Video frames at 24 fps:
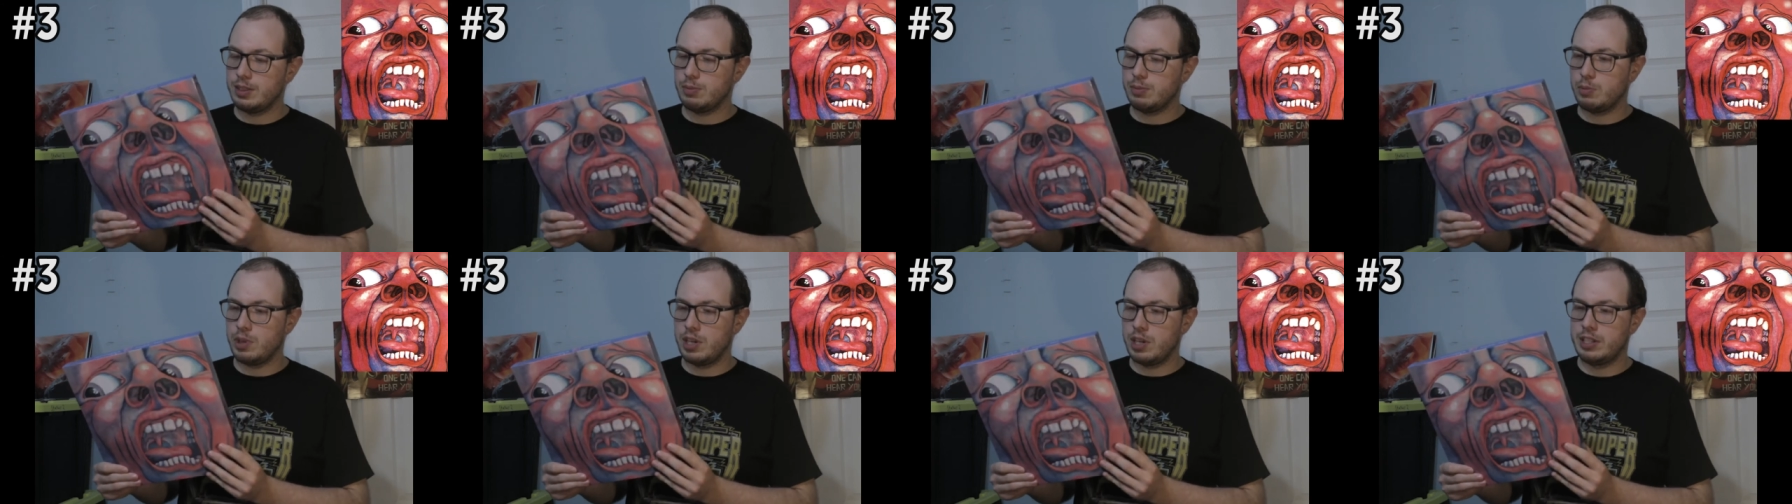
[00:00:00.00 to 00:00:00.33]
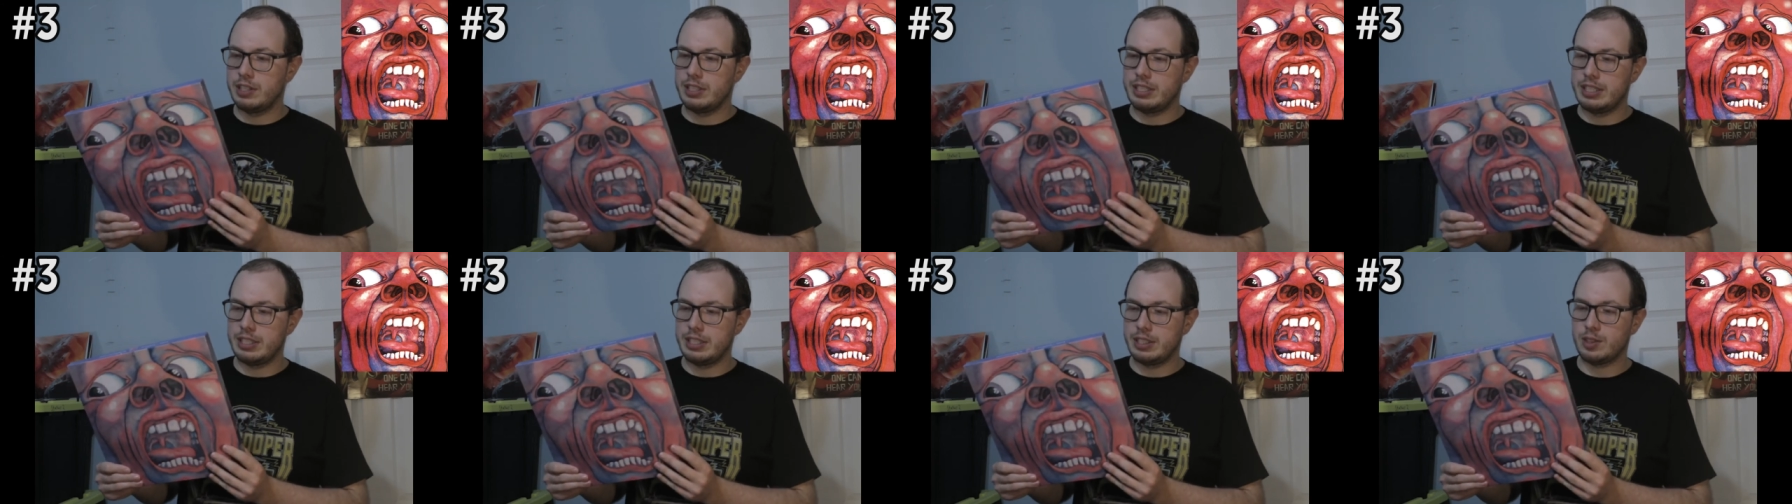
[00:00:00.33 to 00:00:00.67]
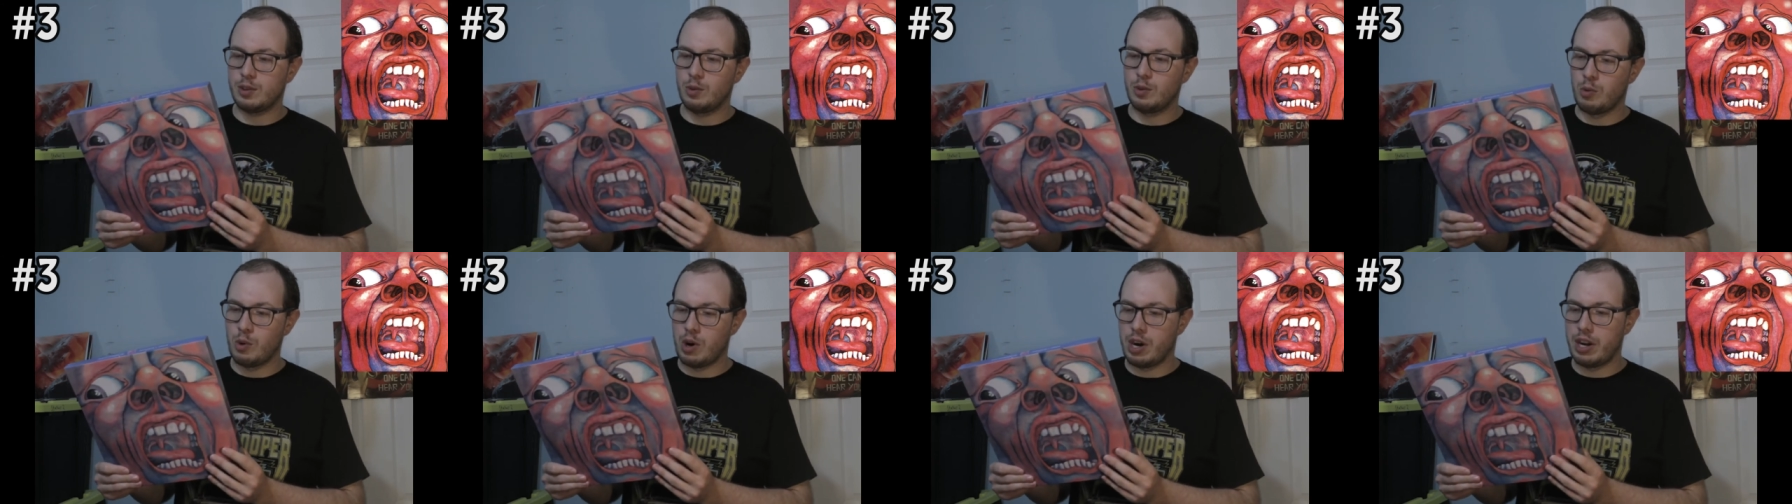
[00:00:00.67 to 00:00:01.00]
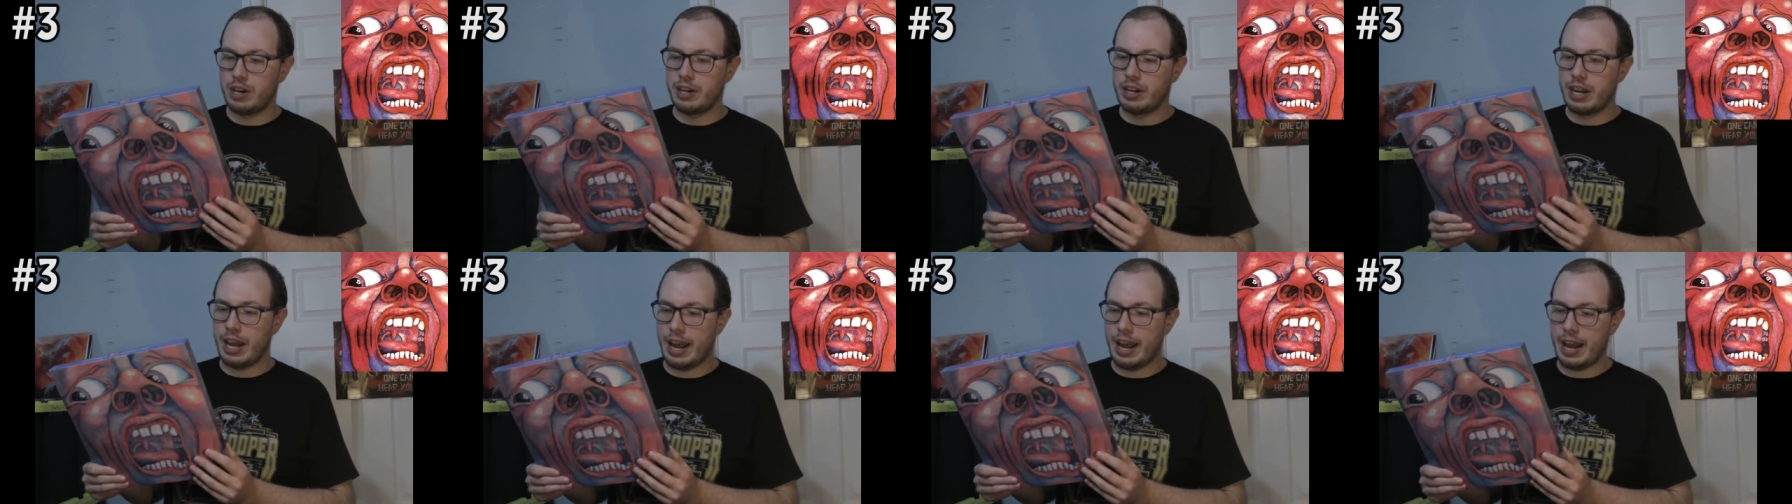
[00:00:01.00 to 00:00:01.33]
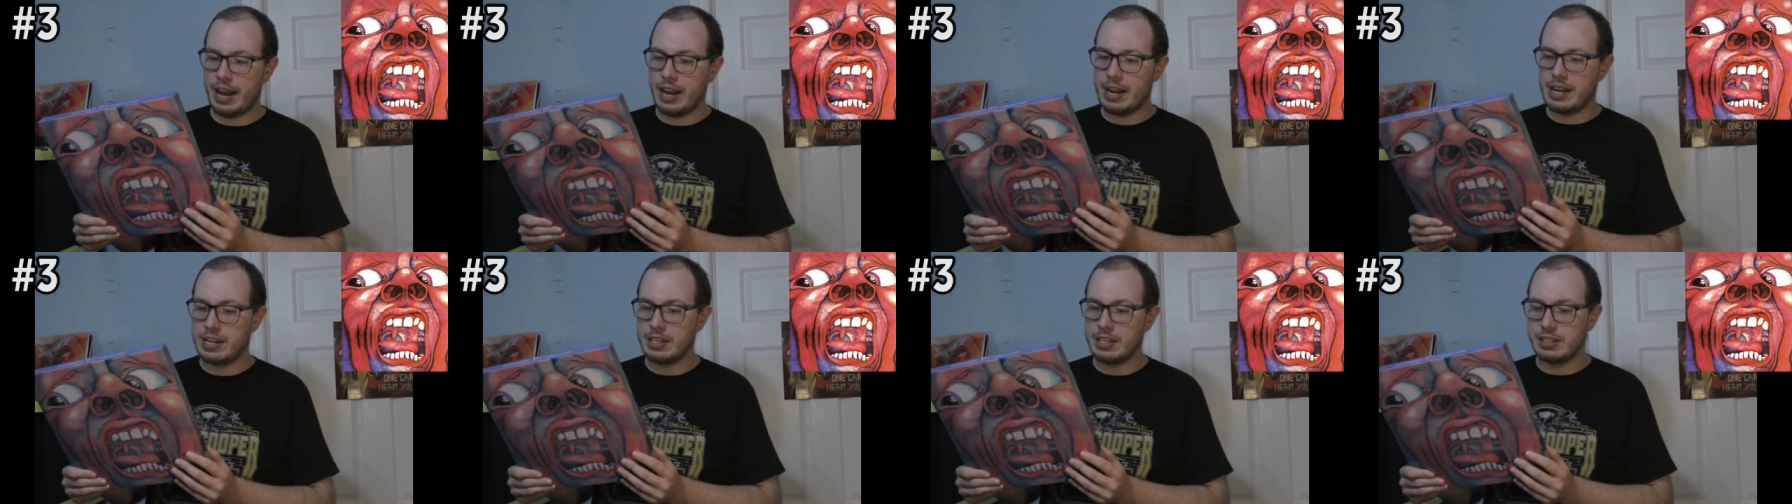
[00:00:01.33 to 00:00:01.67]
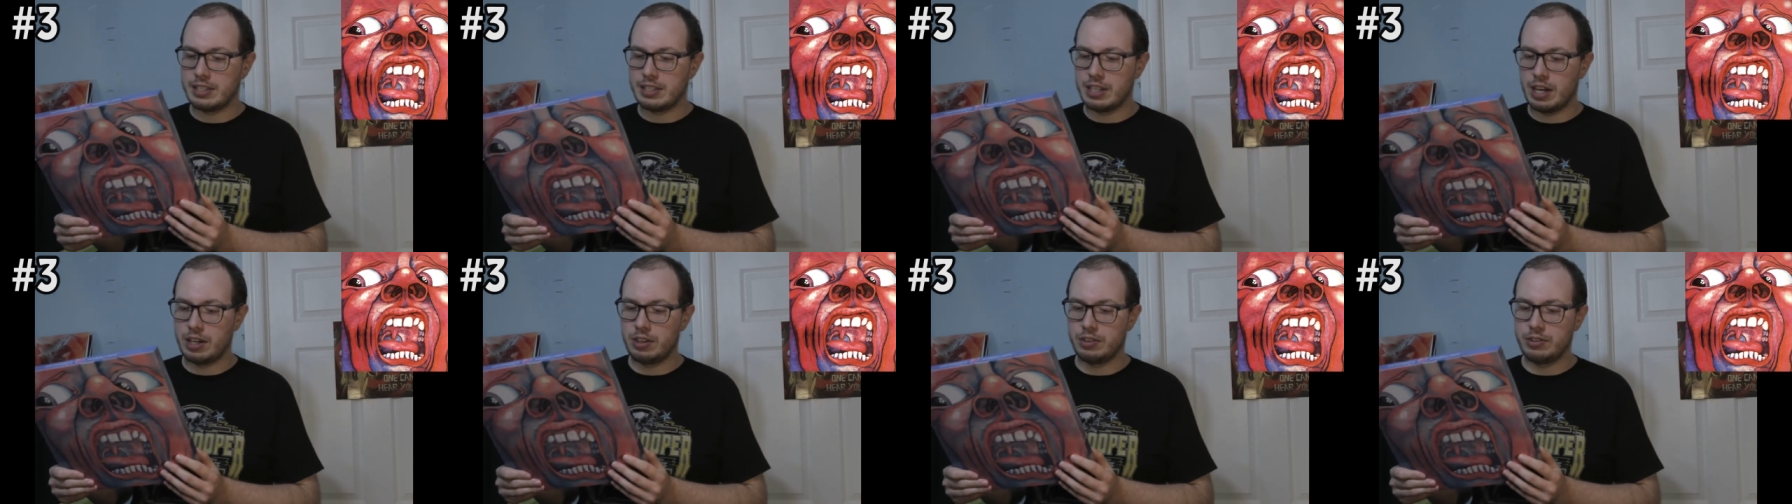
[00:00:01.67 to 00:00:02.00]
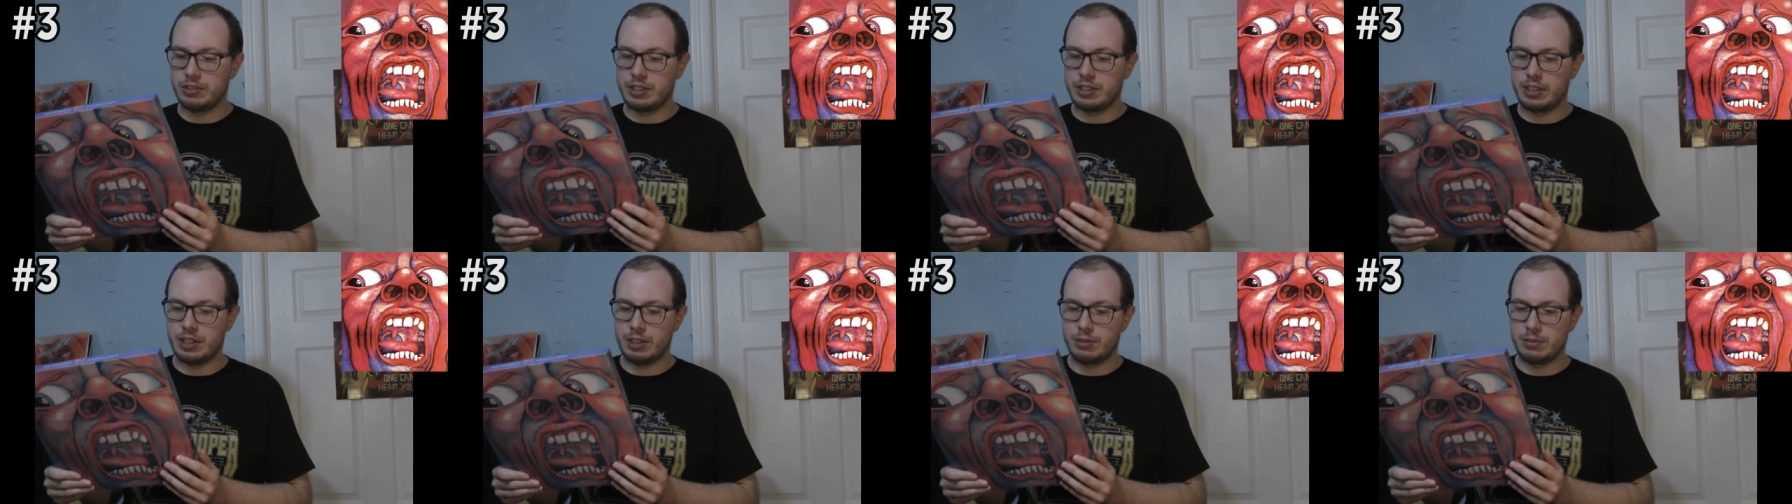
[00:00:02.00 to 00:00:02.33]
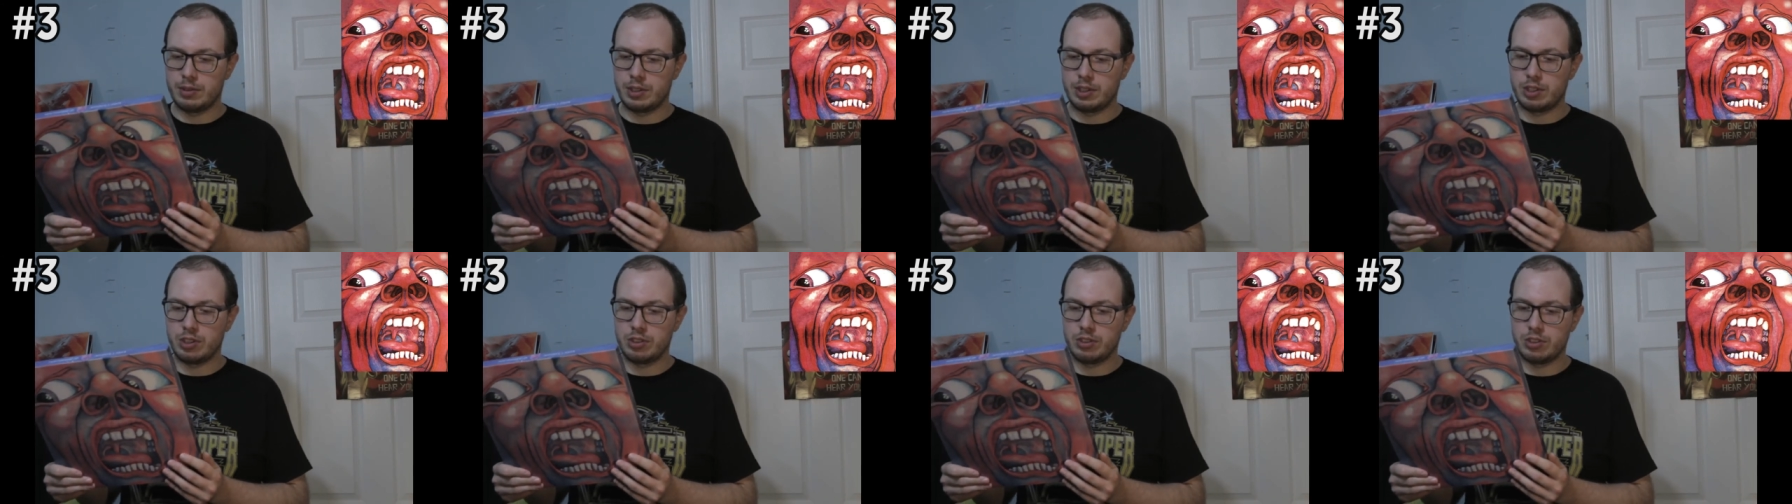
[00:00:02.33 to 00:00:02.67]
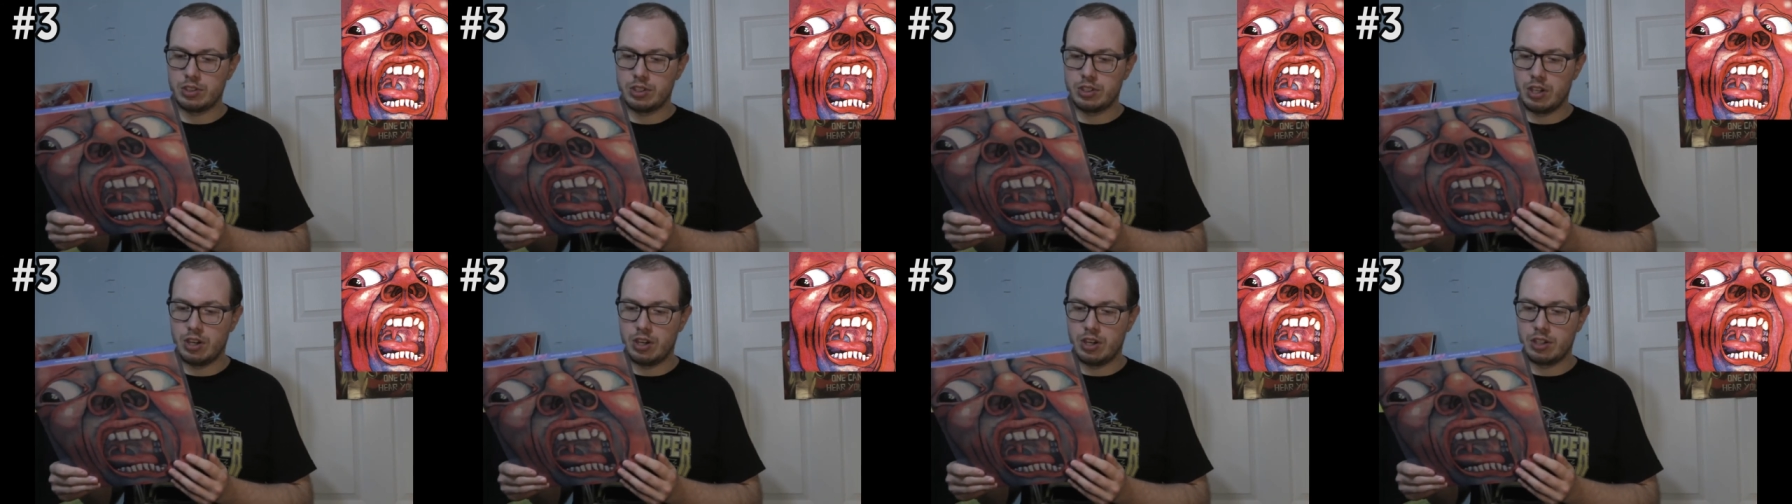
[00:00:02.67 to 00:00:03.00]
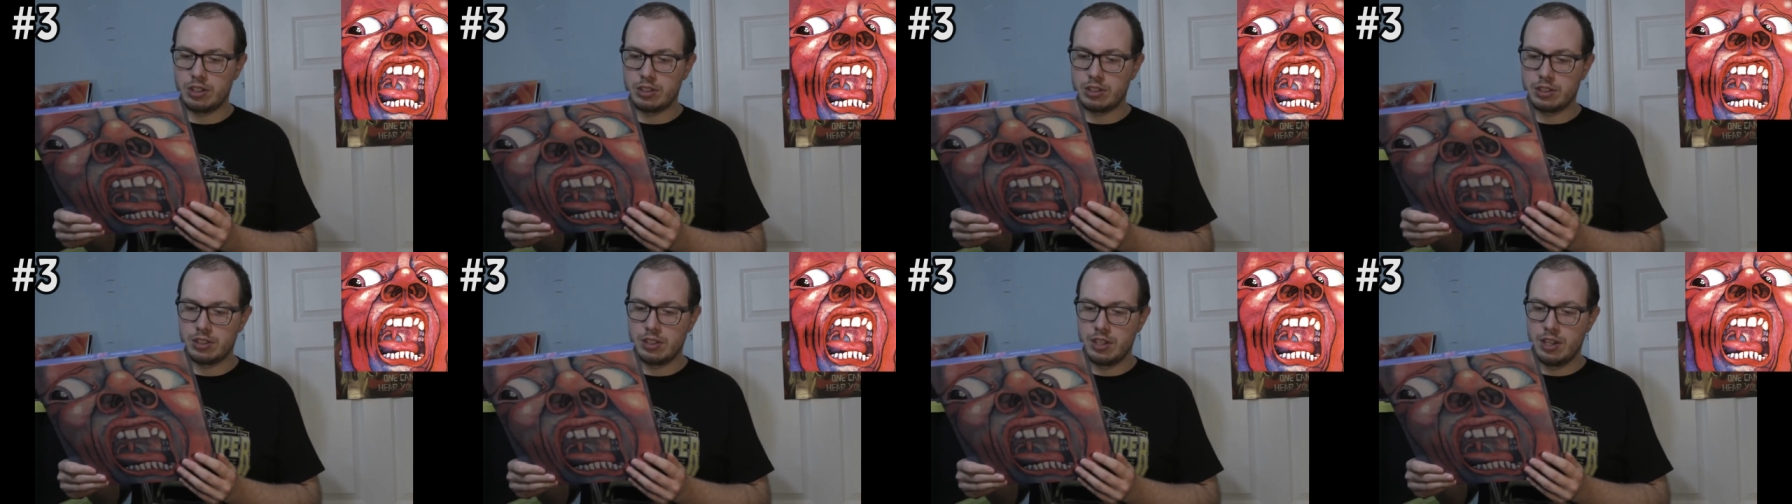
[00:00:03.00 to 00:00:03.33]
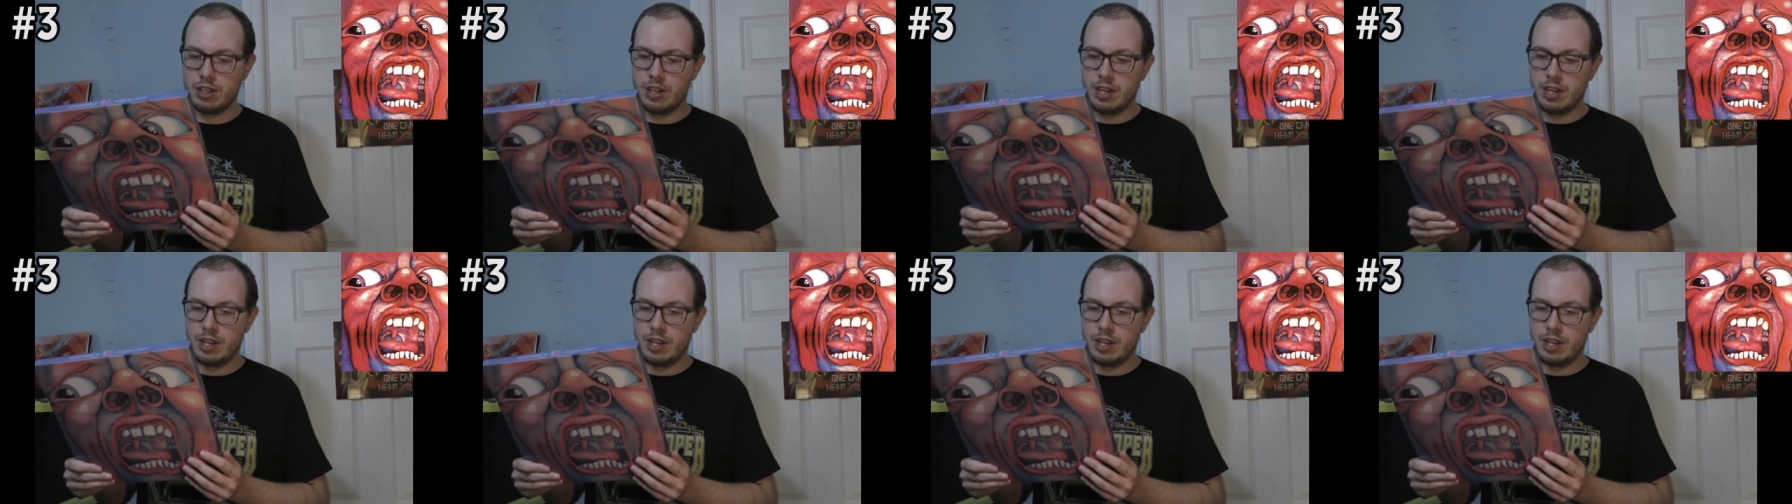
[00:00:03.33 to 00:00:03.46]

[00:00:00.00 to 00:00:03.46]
one disc one has not only the original songs,